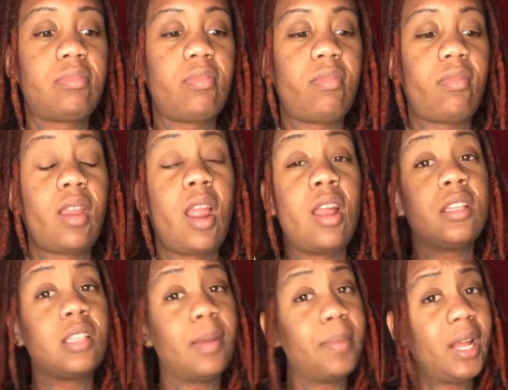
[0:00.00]
Some of y'all
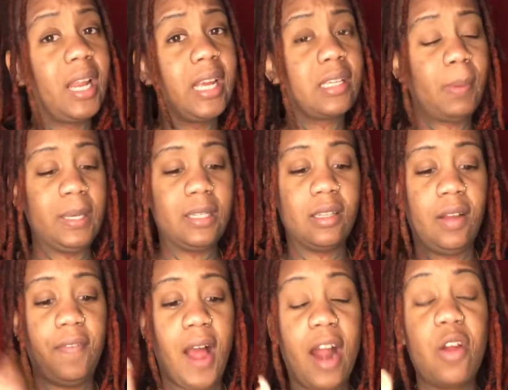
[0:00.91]
like spicy though. I
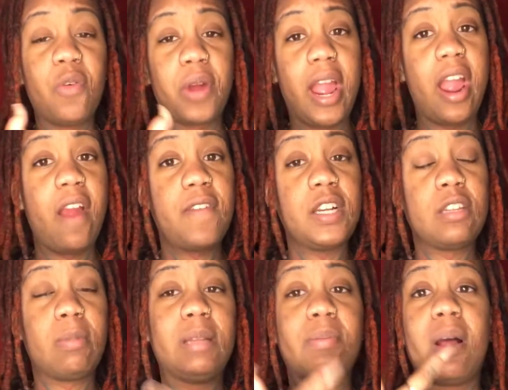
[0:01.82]
don't care if it's spicy,
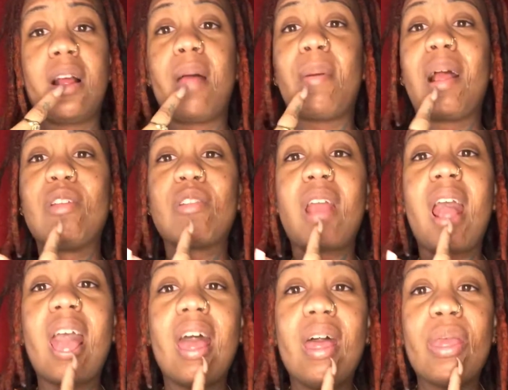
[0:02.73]
because you can't
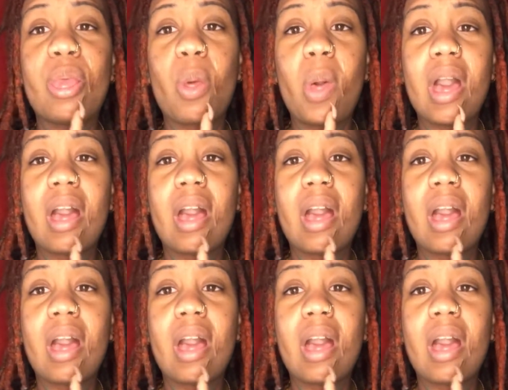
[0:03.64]
enjoy it because